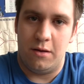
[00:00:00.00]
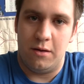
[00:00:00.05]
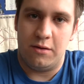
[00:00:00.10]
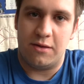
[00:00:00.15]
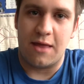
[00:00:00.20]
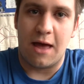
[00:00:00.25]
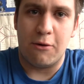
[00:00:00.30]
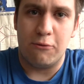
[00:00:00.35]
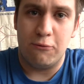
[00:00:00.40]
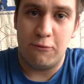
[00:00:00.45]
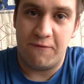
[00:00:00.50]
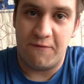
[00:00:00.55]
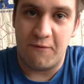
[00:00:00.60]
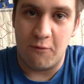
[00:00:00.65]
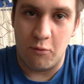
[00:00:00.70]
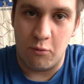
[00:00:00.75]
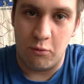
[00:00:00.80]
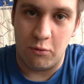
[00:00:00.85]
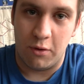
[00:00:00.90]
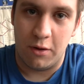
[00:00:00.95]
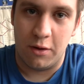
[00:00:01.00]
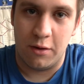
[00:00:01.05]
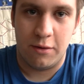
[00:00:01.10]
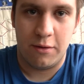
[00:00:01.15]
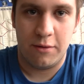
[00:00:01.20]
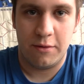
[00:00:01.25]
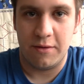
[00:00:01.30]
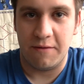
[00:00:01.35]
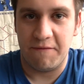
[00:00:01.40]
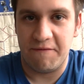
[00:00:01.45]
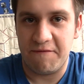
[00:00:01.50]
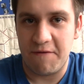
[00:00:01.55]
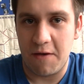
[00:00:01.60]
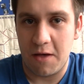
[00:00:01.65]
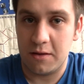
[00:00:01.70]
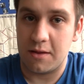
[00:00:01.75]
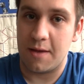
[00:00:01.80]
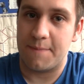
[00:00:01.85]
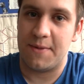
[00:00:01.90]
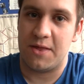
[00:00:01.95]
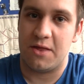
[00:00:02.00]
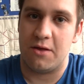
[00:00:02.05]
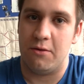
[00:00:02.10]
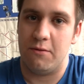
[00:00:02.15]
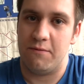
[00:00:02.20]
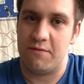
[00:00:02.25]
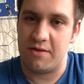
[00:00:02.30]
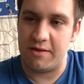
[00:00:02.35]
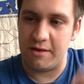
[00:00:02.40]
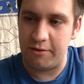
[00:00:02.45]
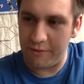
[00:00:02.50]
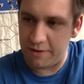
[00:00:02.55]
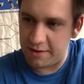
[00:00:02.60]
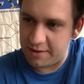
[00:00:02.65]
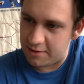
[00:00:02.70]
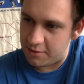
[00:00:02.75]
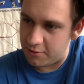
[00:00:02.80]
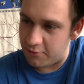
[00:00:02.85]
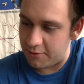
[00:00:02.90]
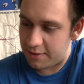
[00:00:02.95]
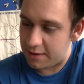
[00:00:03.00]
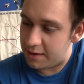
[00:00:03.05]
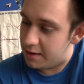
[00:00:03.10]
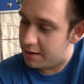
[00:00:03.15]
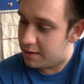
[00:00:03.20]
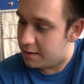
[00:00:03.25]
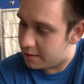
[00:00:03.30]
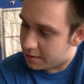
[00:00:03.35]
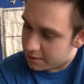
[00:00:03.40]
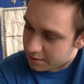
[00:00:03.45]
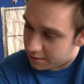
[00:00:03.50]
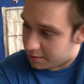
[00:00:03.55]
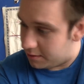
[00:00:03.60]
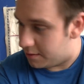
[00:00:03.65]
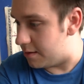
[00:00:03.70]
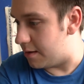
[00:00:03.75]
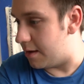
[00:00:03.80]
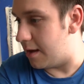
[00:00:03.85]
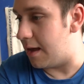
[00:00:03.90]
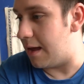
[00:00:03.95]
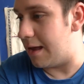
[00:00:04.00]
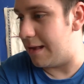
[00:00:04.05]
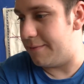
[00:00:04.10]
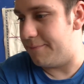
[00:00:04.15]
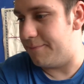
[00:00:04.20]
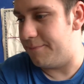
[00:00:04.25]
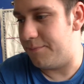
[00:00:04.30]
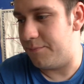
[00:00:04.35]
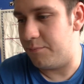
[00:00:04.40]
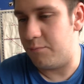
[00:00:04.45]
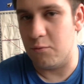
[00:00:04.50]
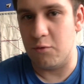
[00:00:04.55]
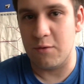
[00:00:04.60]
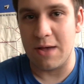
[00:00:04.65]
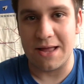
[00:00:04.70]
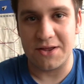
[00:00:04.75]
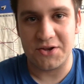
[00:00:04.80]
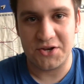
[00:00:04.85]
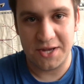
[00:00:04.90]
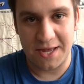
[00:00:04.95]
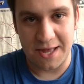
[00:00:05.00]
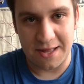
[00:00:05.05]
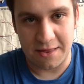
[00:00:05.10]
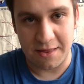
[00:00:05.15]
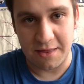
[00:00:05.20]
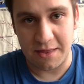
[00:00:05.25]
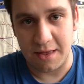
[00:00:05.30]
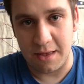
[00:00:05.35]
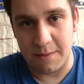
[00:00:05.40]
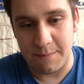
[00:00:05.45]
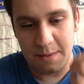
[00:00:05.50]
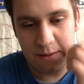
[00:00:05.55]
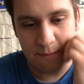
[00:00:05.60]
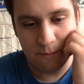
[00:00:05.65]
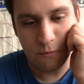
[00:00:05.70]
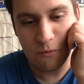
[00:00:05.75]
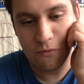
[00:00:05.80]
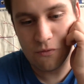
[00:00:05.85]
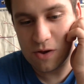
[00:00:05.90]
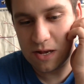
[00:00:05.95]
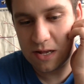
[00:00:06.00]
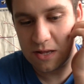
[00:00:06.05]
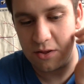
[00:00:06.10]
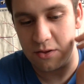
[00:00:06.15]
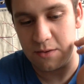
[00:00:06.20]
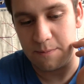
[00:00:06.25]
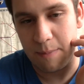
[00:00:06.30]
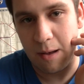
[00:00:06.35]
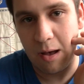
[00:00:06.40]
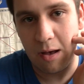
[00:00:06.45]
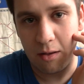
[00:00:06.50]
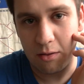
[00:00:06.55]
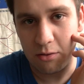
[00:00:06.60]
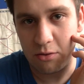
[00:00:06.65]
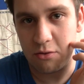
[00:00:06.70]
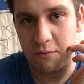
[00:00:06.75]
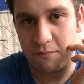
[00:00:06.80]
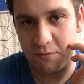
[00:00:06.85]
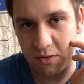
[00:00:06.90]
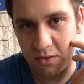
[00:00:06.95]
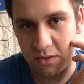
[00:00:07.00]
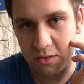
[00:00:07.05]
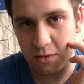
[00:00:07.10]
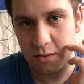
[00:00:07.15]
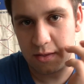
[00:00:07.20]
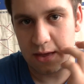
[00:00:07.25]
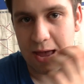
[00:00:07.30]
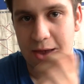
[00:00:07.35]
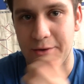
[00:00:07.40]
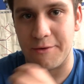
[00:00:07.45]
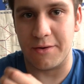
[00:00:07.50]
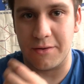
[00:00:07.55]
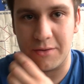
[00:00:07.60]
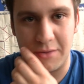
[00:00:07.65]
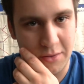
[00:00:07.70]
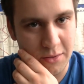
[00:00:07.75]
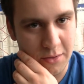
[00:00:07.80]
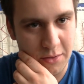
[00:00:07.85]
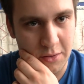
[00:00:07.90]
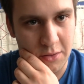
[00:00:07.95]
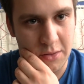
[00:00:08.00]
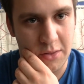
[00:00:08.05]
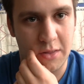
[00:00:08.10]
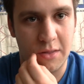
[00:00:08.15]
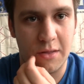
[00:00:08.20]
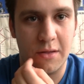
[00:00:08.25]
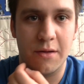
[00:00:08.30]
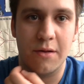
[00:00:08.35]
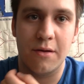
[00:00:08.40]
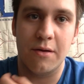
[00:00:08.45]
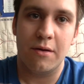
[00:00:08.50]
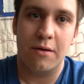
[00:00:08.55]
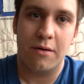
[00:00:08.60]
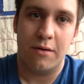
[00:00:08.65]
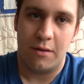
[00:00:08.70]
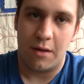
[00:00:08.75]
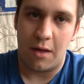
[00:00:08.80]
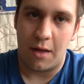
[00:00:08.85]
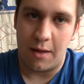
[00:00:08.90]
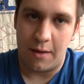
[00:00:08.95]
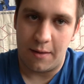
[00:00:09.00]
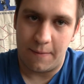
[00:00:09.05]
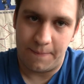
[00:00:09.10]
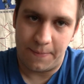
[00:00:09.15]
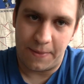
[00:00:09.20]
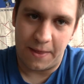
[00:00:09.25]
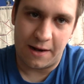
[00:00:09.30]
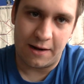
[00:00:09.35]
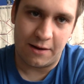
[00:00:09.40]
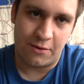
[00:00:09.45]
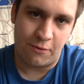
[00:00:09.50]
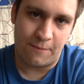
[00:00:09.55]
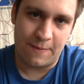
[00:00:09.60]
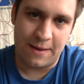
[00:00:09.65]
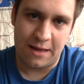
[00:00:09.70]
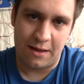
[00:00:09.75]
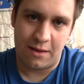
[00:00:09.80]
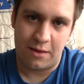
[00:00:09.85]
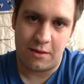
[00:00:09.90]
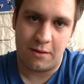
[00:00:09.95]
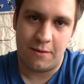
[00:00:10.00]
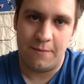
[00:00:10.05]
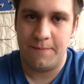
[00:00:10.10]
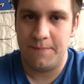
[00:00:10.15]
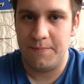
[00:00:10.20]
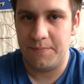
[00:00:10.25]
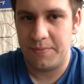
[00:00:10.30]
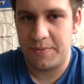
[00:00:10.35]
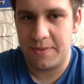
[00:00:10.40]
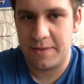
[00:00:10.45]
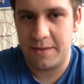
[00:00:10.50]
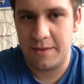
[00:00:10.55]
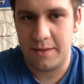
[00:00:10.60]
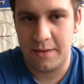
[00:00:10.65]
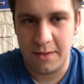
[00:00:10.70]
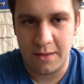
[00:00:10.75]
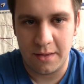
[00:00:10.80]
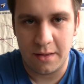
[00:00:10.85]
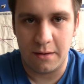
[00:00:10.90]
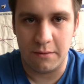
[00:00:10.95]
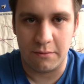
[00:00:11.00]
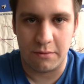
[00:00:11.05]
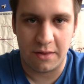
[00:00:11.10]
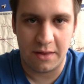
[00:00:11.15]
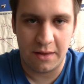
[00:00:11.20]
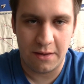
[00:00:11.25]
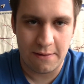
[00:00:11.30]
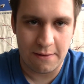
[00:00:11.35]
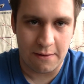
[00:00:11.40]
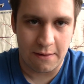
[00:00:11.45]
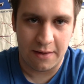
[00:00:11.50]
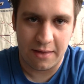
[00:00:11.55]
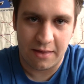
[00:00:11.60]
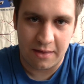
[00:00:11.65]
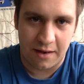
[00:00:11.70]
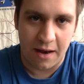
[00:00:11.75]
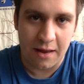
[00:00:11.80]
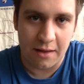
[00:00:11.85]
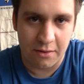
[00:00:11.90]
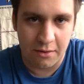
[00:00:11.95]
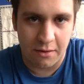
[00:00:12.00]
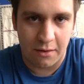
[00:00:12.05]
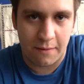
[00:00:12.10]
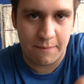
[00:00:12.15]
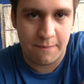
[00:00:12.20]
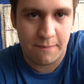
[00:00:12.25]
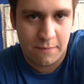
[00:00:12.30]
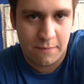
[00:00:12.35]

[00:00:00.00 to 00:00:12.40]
Downfall, the 3rd episode of Series 3. And we'll actually get to see a bit more into the past of the characters. A little bit. I'll see you guys next time.